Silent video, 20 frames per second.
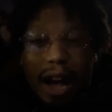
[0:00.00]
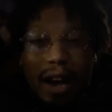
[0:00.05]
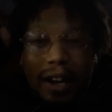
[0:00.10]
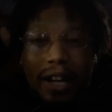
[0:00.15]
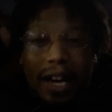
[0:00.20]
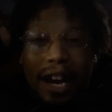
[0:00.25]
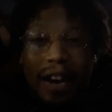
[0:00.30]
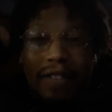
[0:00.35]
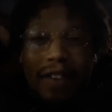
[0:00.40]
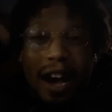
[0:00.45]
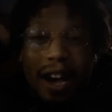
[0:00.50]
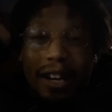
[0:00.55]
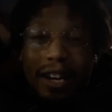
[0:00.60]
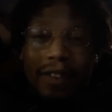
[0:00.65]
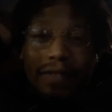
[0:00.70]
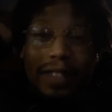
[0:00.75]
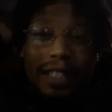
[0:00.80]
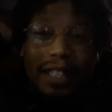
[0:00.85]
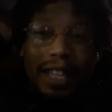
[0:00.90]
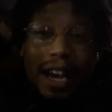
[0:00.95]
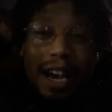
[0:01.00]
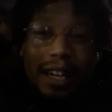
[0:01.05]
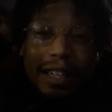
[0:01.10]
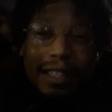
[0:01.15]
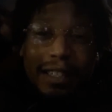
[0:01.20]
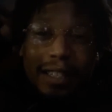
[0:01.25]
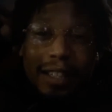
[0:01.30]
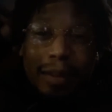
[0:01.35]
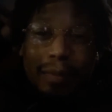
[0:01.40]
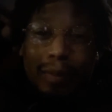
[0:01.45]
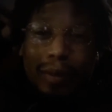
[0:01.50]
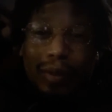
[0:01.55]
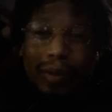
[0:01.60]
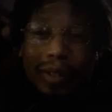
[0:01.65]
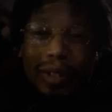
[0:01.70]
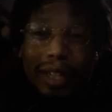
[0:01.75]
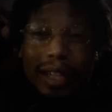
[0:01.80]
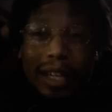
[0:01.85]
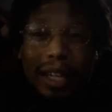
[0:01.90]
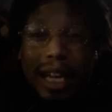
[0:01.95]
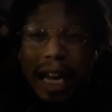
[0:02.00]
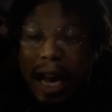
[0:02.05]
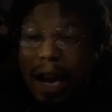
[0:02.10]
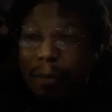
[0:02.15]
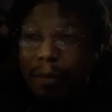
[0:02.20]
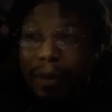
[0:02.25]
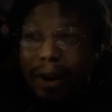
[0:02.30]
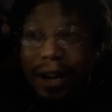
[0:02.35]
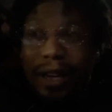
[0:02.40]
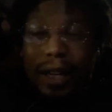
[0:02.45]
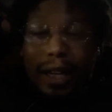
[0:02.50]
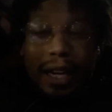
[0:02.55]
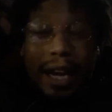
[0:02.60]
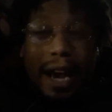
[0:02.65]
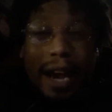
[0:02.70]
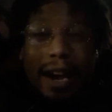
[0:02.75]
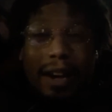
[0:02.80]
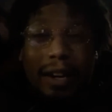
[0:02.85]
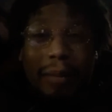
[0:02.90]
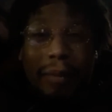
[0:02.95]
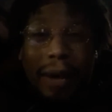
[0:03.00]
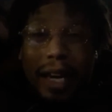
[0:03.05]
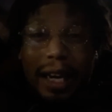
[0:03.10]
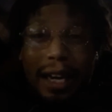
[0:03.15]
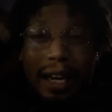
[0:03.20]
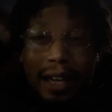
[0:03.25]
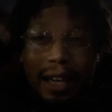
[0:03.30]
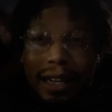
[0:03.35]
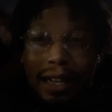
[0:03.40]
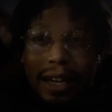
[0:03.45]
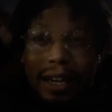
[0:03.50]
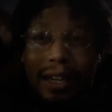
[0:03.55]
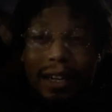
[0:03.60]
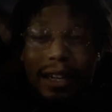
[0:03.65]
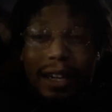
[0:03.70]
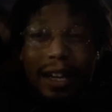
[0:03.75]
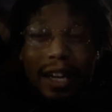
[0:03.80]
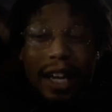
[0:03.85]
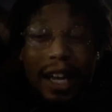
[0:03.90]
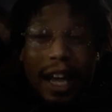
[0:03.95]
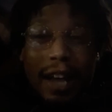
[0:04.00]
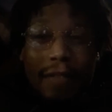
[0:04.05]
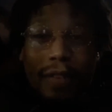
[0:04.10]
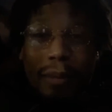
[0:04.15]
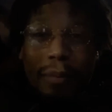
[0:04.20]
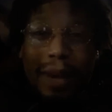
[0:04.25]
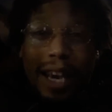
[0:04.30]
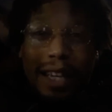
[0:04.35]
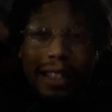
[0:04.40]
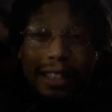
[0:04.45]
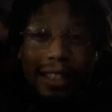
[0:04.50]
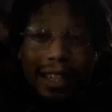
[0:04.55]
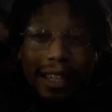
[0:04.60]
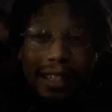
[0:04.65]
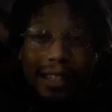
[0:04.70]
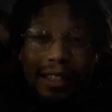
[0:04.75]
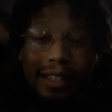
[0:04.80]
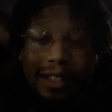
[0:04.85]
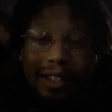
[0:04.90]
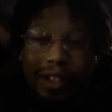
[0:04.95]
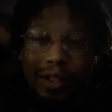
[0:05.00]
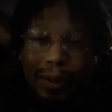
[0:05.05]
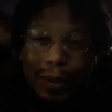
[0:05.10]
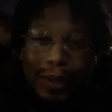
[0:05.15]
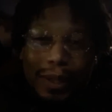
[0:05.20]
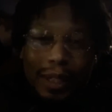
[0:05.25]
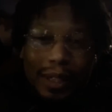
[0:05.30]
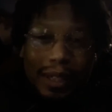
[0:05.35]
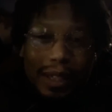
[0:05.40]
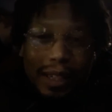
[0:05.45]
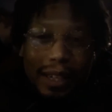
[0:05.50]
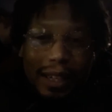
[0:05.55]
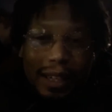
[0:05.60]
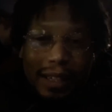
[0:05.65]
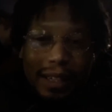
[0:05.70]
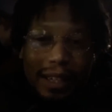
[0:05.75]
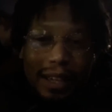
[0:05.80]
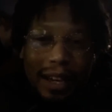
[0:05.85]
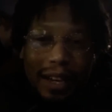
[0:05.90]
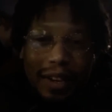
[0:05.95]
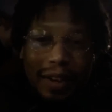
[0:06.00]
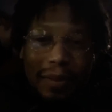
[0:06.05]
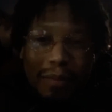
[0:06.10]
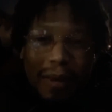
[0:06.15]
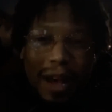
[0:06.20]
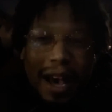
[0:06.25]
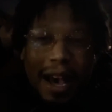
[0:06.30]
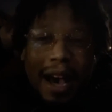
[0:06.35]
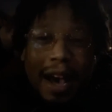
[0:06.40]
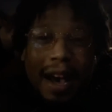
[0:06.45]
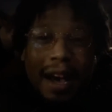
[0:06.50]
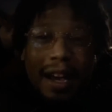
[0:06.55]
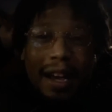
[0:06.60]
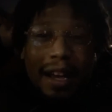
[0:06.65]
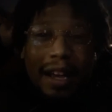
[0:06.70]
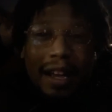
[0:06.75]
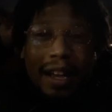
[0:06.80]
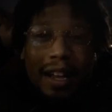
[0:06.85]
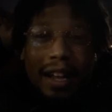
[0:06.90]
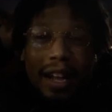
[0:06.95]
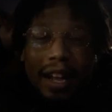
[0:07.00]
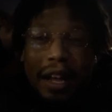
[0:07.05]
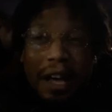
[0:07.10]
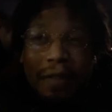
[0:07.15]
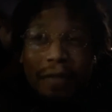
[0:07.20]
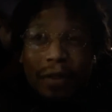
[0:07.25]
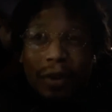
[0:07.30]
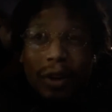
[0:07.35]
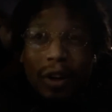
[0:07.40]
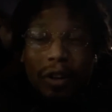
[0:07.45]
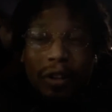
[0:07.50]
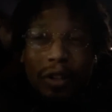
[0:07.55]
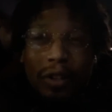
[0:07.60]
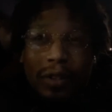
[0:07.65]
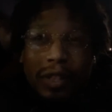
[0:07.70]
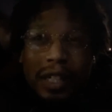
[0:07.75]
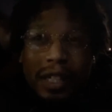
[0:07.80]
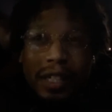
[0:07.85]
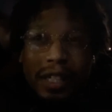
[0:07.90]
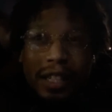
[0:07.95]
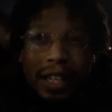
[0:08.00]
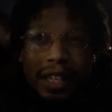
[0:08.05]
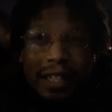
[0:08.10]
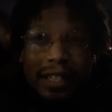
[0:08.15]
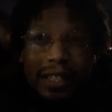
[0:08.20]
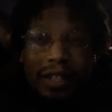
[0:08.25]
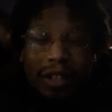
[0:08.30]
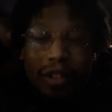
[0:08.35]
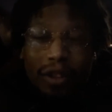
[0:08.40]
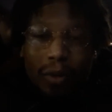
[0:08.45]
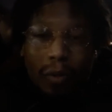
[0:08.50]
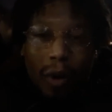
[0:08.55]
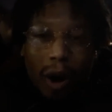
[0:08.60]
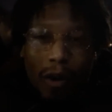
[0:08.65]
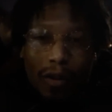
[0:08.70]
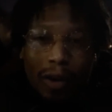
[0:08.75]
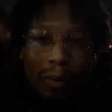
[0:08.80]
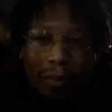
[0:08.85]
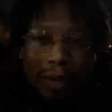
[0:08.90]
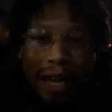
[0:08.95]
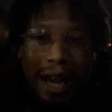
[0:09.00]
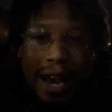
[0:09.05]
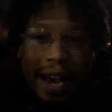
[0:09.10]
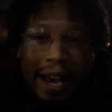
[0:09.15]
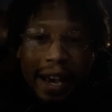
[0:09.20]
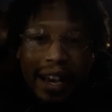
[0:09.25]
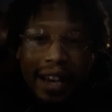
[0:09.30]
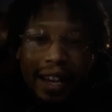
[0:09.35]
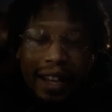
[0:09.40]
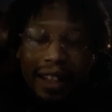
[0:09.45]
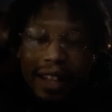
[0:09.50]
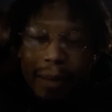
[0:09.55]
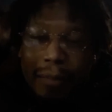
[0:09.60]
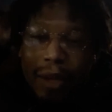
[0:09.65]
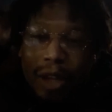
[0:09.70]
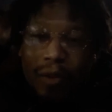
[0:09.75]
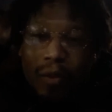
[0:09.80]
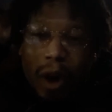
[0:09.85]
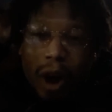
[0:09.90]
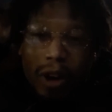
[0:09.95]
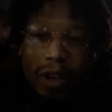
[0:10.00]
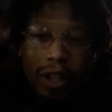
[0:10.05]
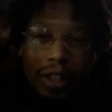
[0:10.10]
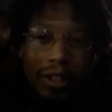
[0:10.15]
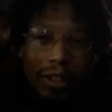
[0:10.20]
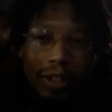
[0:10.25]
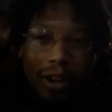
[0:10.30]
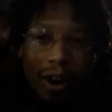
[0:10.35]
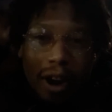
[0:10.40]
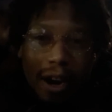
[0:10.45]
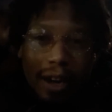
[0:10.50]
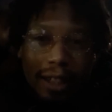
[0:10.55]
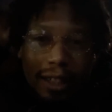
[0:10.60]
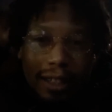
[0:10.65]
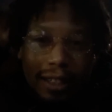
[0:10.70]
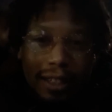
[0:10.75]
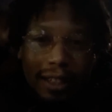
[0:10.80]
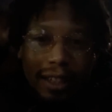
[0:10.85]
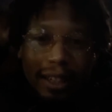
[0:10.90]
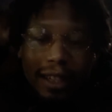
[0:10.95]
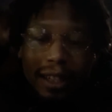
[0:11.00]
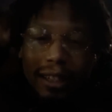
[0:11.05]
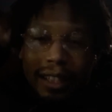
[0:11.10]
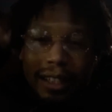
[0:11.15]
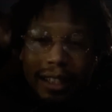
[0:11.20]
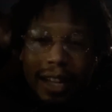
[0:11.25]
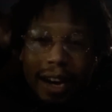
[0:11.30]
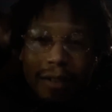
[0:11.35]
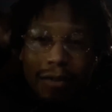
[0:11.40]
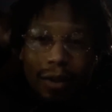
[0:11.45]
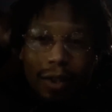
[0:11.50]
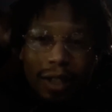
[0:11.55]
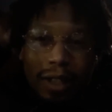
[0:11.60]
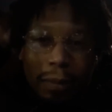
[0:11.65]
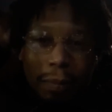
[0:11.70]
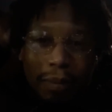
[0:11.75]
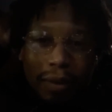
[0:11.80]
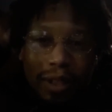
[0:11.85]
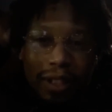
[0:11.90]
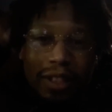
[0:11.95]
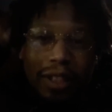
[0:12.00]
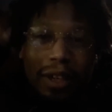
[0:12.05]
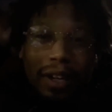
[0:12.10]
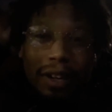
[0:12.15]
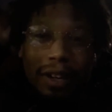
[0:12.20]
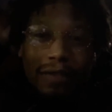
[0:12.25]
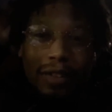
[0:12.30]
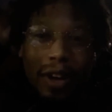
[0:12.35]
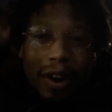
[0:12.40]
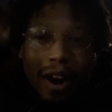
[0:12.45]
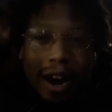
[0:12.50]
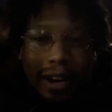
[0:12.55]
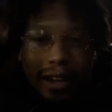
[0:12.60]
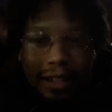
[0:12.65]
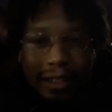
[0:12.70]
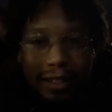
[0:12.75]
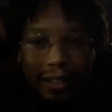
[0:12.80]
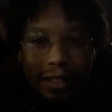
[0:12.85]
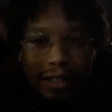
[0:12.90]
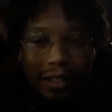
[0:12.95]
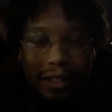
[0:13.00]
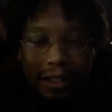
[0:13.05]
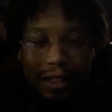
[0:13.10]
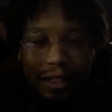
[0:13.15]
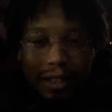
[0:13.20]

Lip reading: I gave y'all every sign and symbol and break it down and make it clear. If it makes sense, use the sense in your mind. If you don't use the sense, you're walking blind. That means you're walking in darkness. The devil is the prince of darkness.